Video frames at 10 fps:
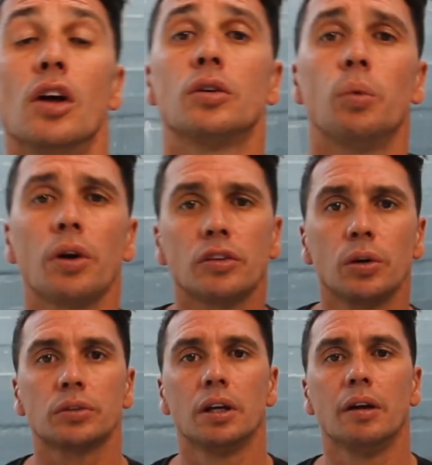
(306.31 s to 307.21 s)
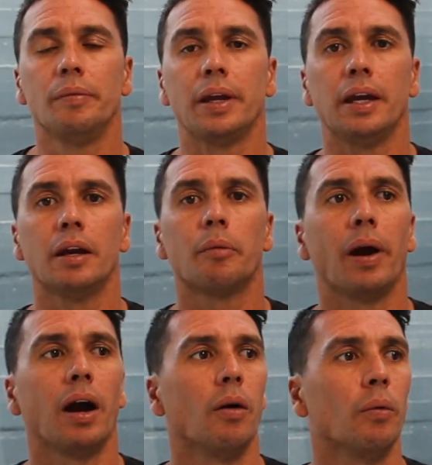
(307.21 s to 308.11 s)
So what I talked to him here
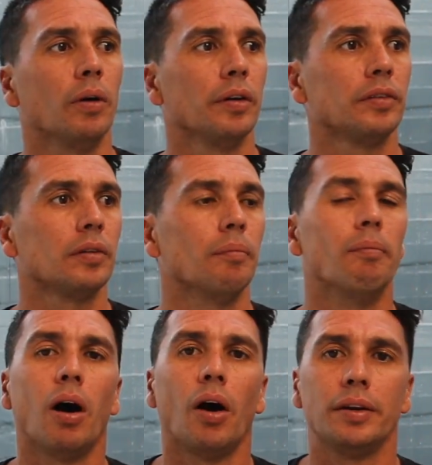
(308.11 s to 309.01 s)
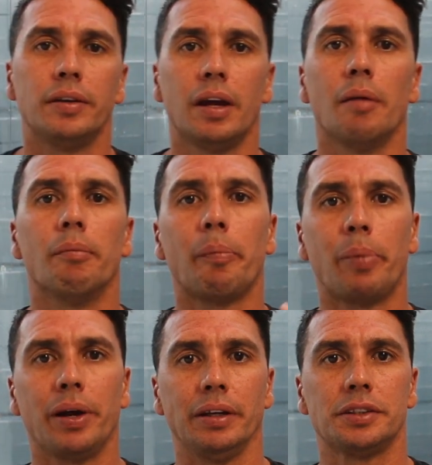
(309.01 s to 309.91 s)
about was my idea, my
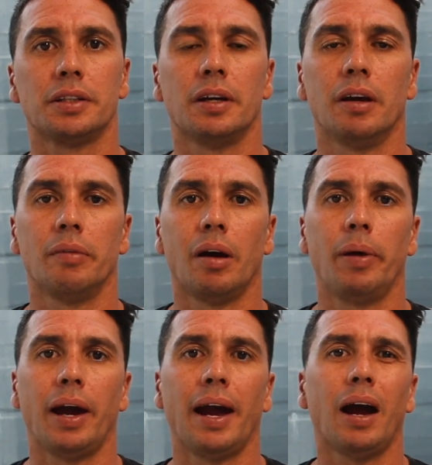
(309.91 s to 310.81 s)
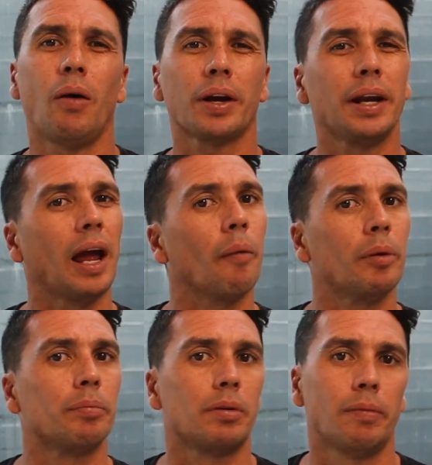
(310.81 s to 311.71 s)
pitch to him about how I can help
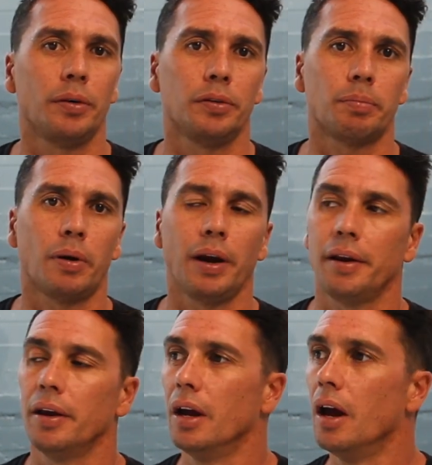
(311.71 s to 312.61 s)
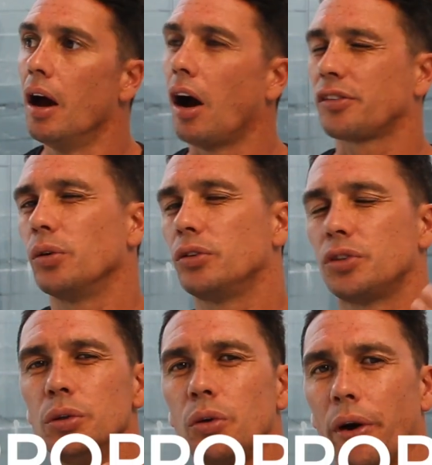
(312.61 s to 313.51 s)
him promote his brand. I saw
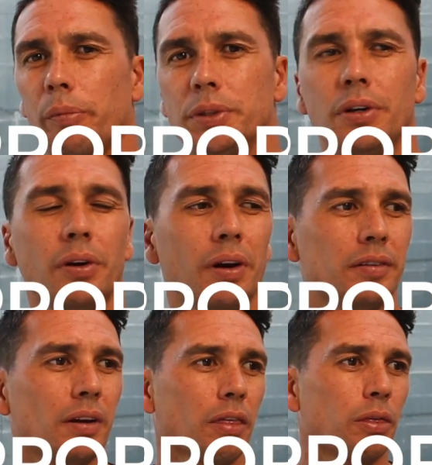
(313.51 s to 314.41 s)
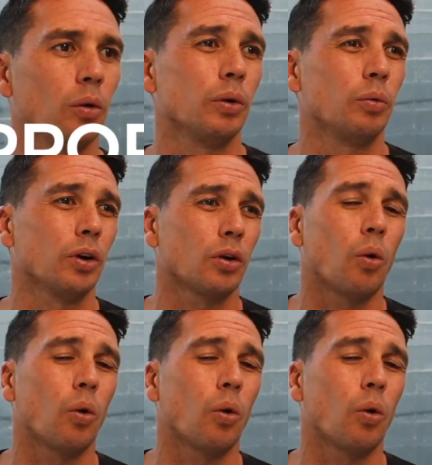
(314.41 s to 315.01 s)
two great opportunities that I thought would work